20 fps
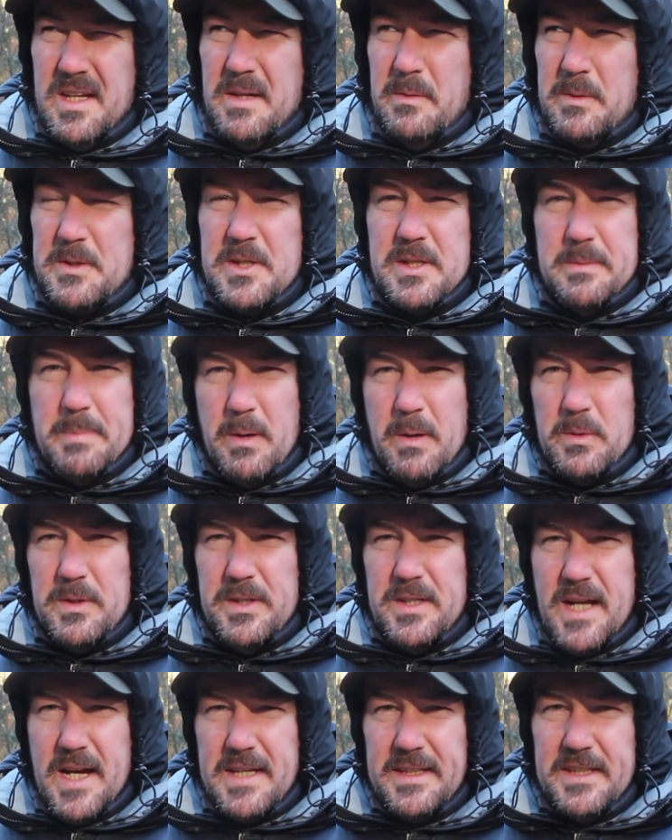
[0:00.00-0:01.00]
which is about
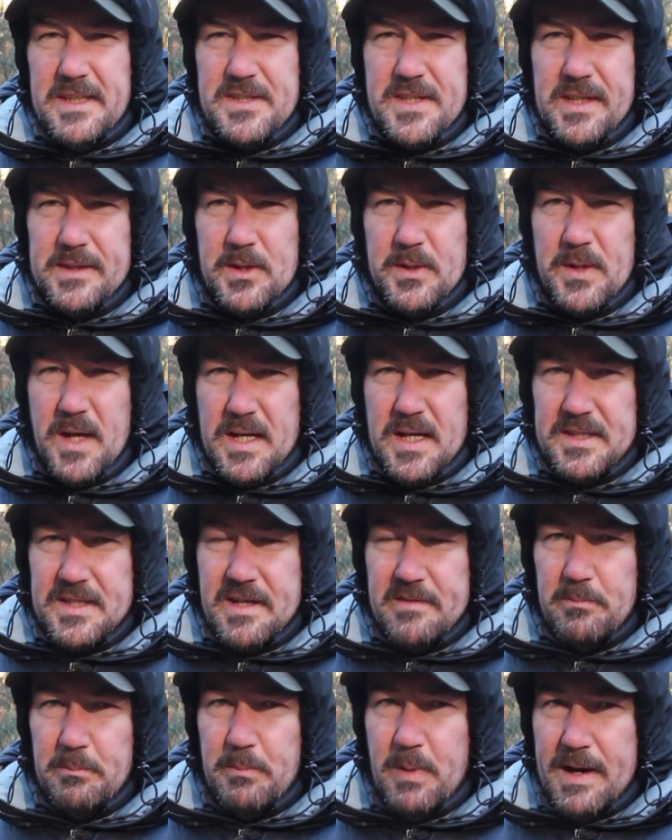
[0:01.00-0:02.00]
96 or
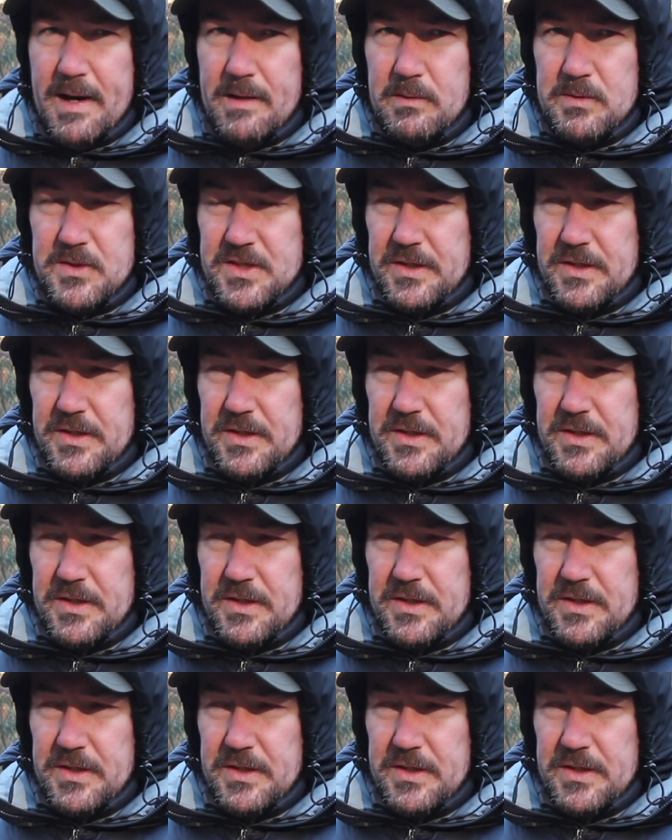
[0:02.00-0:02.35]
97 pounds,